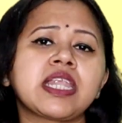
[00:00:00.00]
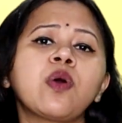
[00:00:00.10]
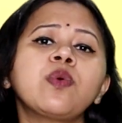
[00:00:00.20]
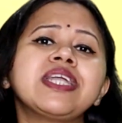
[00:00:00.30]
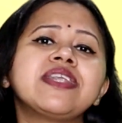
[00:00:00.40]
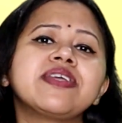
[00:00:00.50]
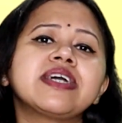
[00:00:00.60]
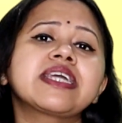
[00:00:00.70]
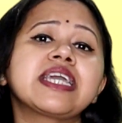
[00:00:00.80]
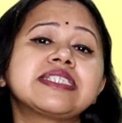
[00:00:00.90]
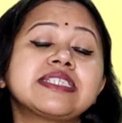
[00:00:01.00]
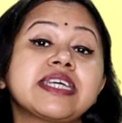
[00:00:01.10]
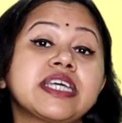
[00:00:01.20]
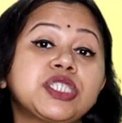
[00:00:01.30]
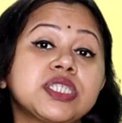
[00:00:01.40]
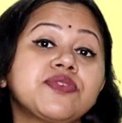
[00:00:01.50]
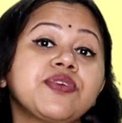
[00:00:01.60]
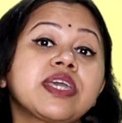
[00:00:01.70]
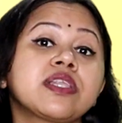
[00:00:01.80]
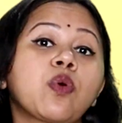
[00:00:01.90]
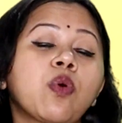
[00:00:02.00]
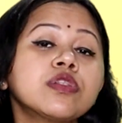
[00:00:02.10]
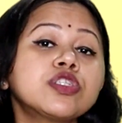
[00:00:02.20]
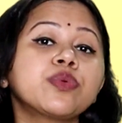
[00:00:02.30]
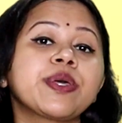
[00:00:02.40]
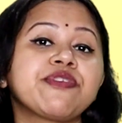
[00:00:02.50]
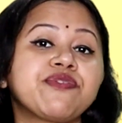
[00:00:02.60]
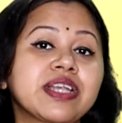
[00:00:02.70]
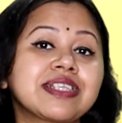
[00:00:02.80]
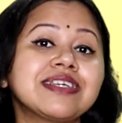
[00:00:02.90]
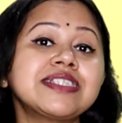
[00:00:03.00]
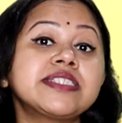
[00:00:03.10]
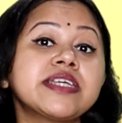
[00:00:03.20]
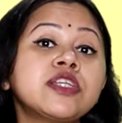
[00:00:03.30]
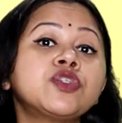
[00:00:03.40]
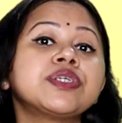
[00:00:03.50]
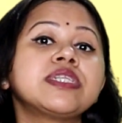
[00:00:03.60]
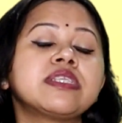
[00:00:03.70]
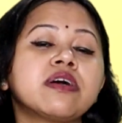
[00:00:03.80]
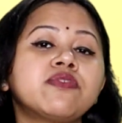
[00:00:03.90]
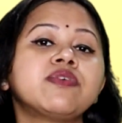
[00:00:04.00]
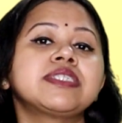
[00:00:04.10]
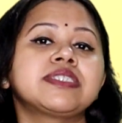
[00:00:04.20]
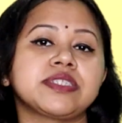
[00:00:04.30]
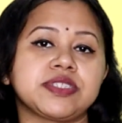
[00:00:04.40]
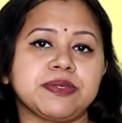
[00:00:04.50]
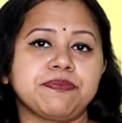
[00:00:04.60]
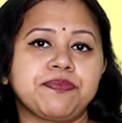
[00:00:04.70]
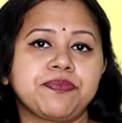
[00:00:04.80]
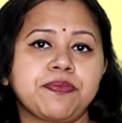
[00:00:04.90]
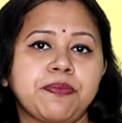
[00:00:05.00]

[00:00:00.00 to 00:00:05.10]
Now in rare cases, HSV can also affect the central nervous system.